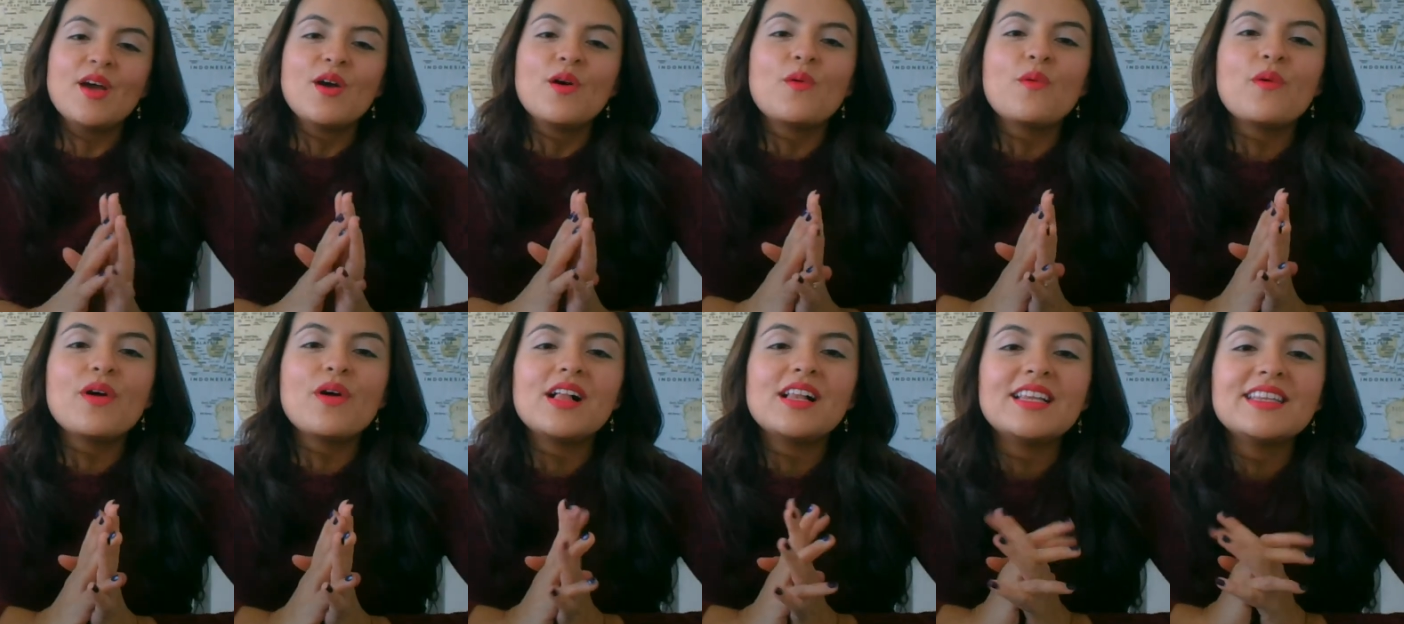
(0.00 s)

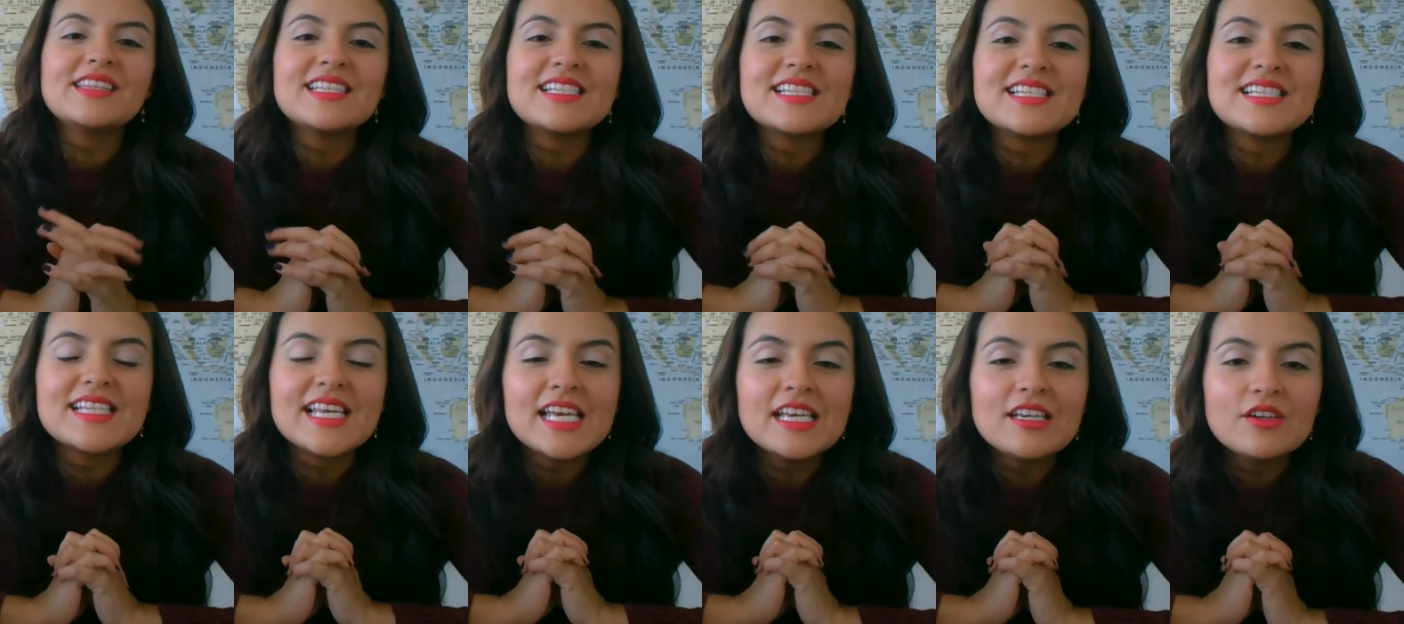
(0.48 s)
Well, the
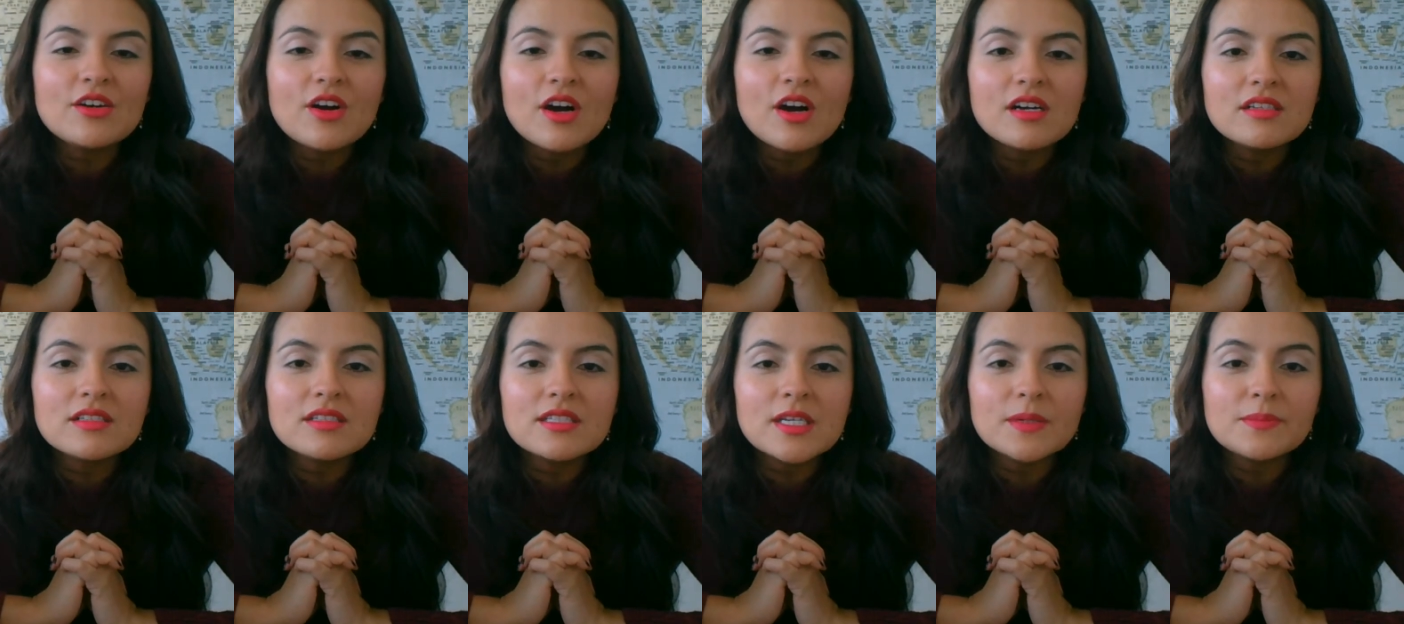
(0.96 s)
same
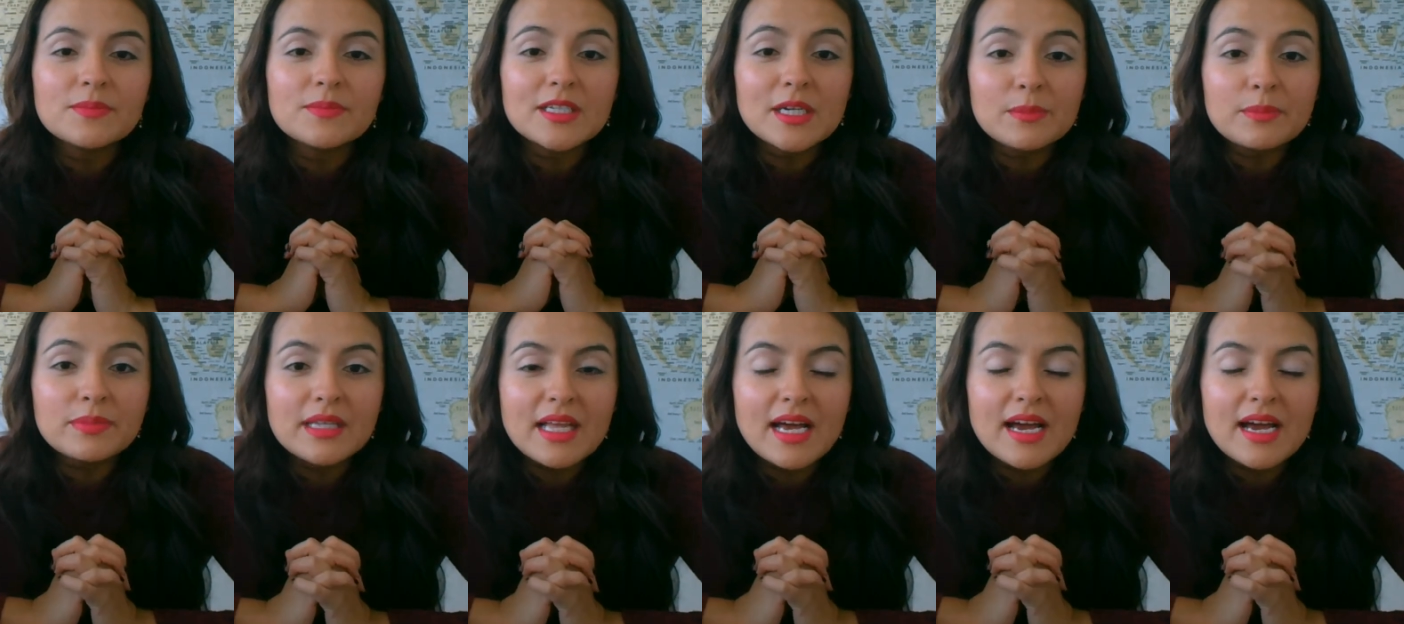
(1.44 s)
concept
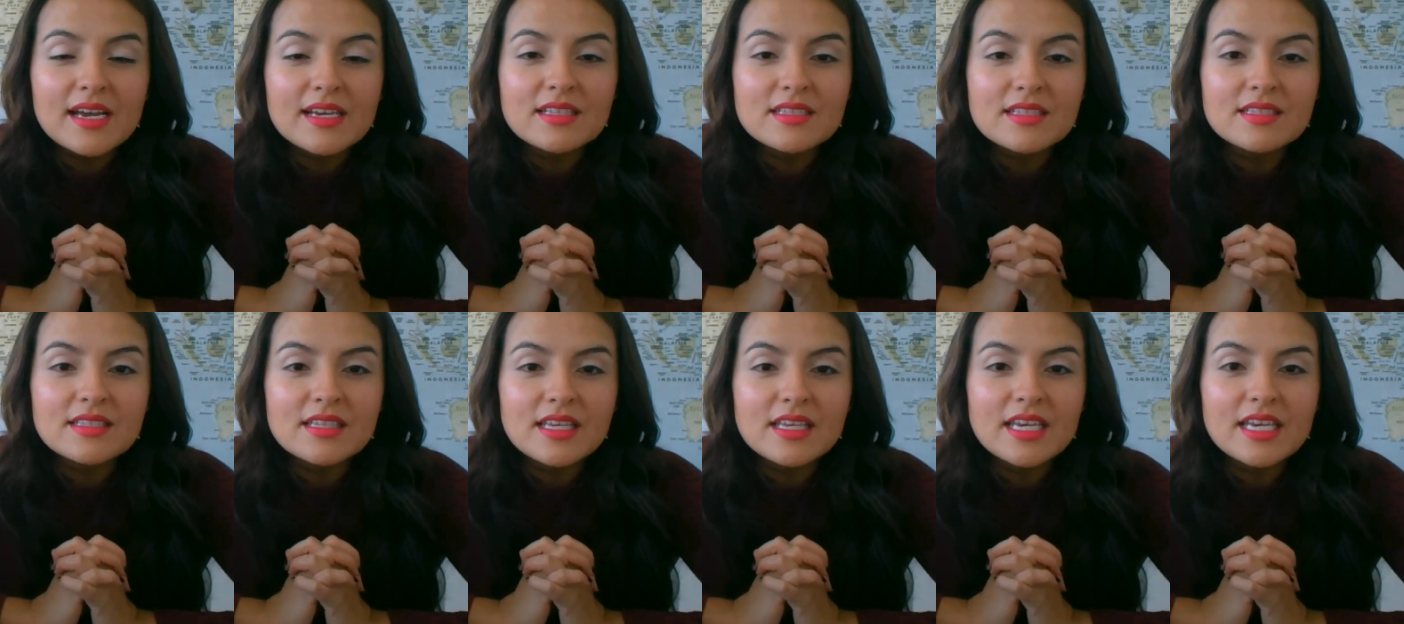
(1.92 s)

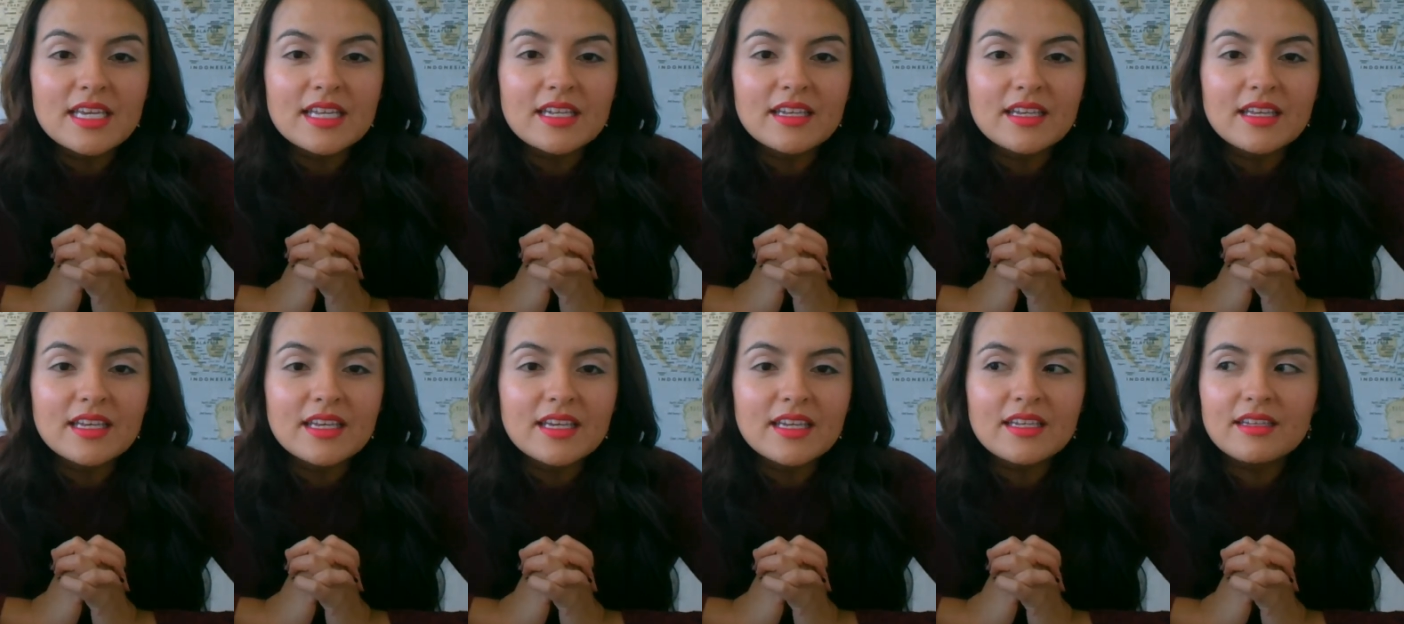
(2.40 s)
applies
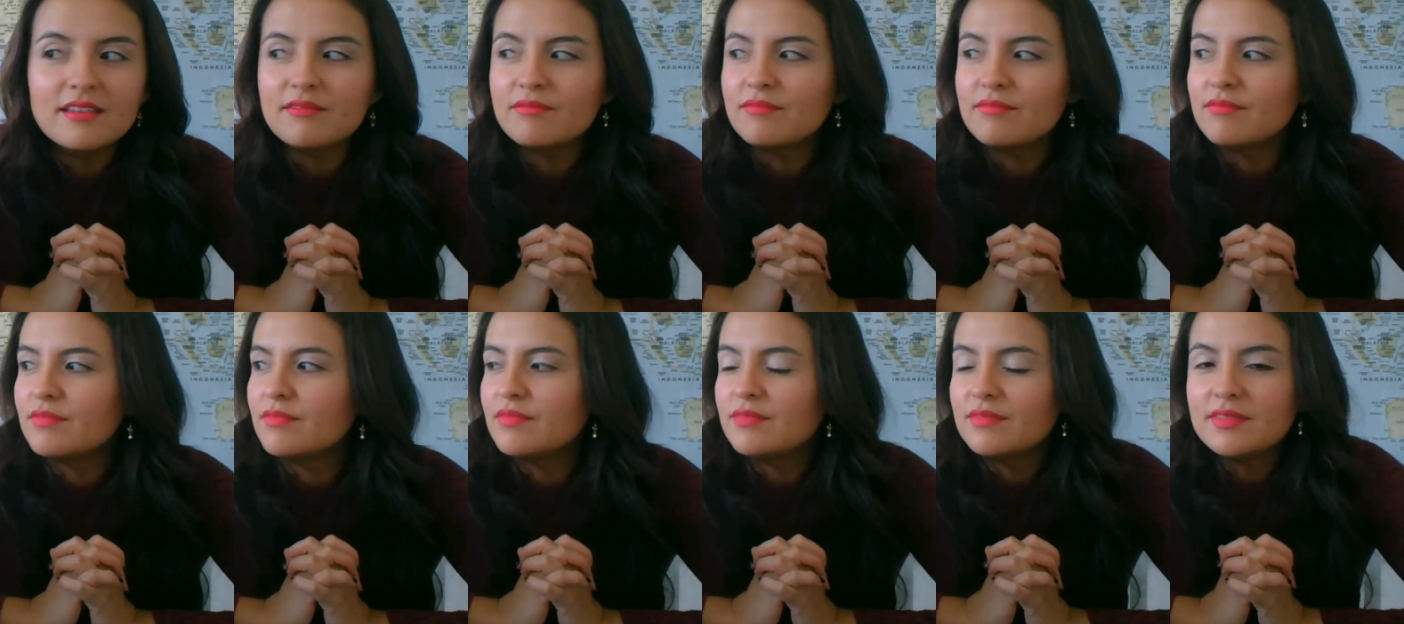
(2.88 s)

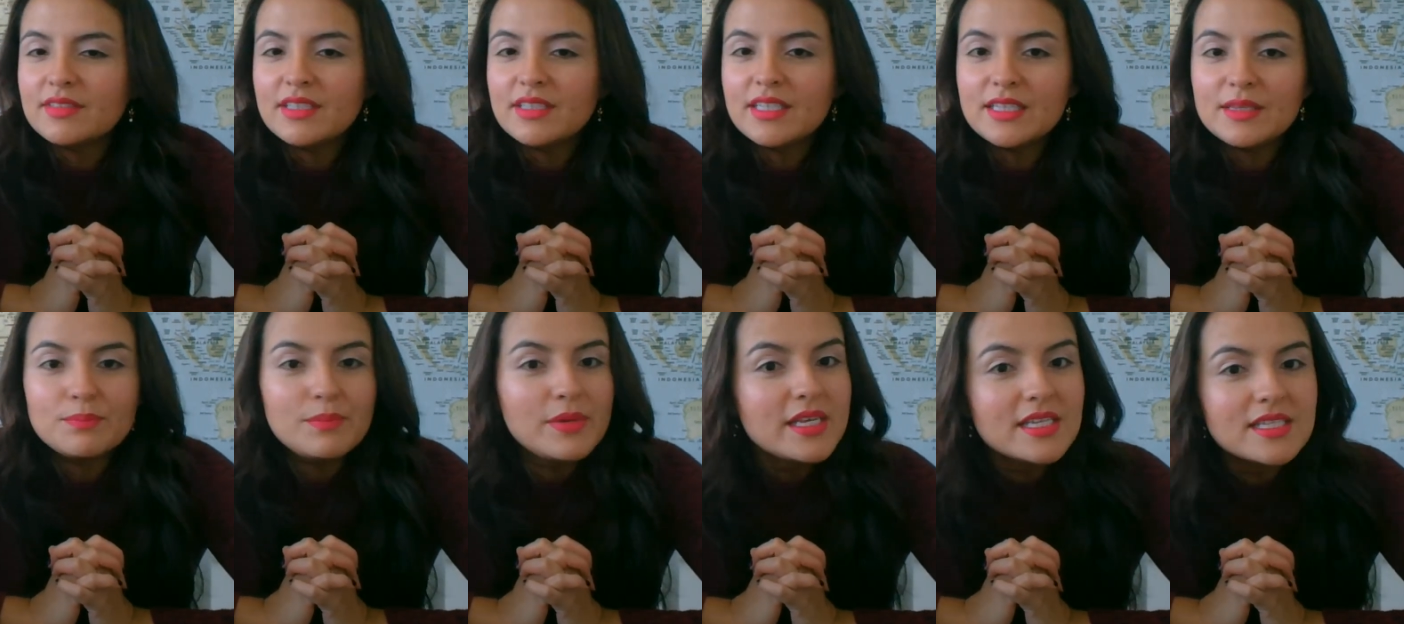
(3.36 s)

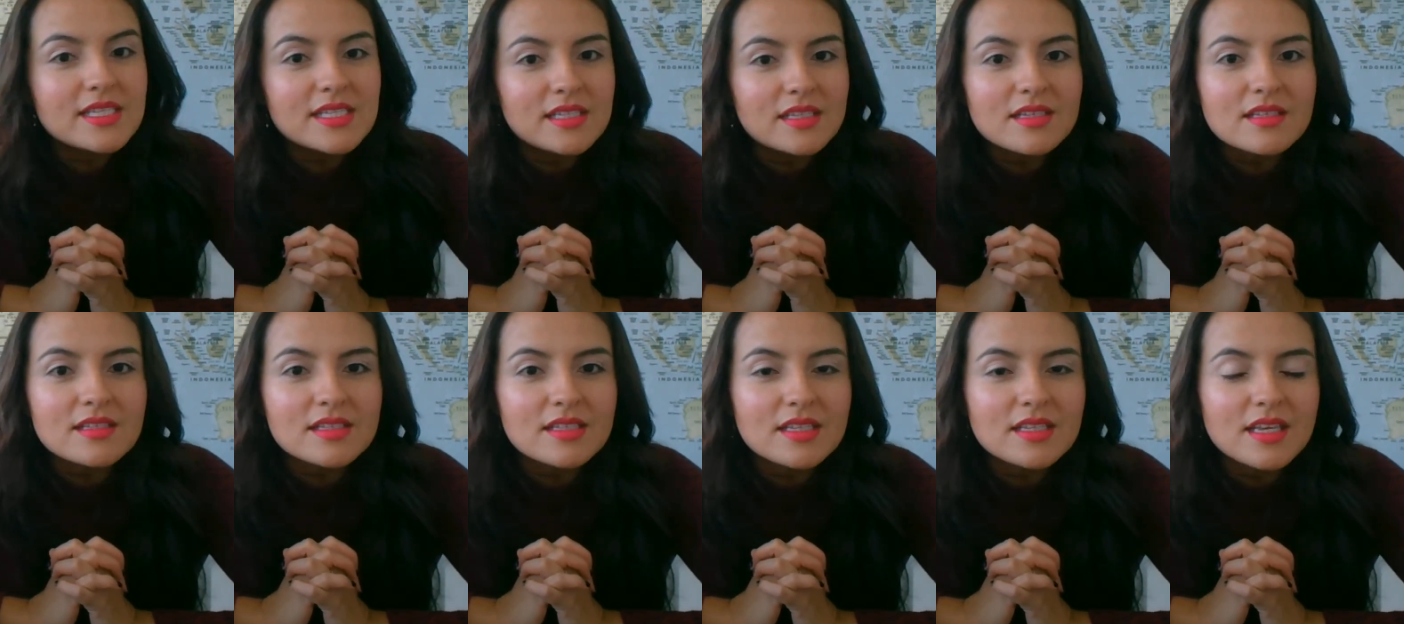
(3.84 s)
in
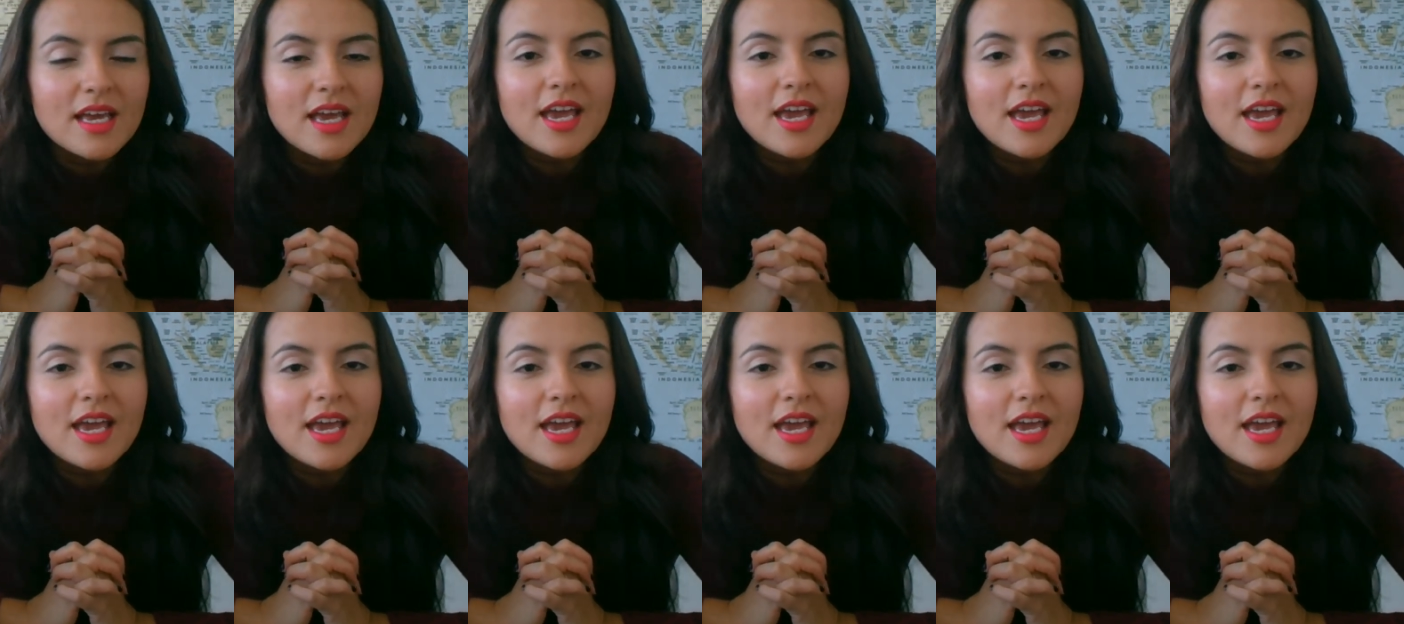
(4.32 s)
business.